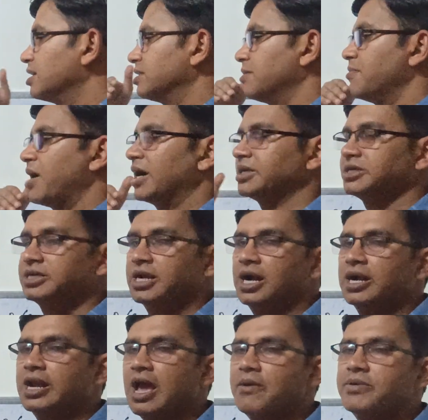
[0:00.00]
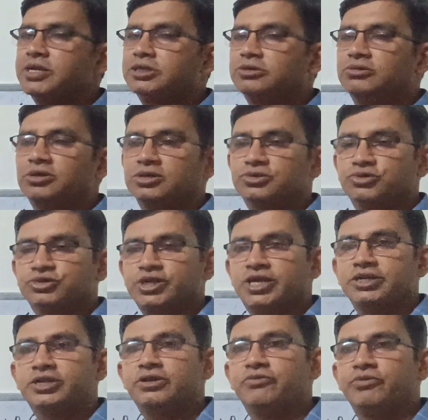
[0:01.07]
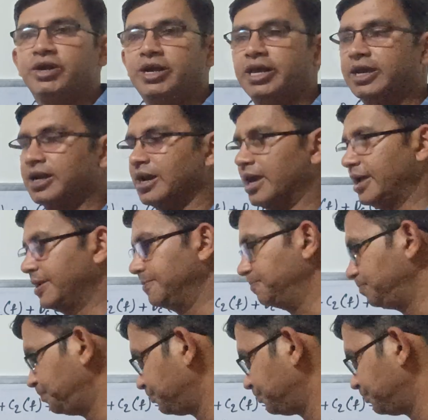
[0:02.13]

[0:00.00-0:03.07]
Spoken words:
the marginal damage to the society will decline.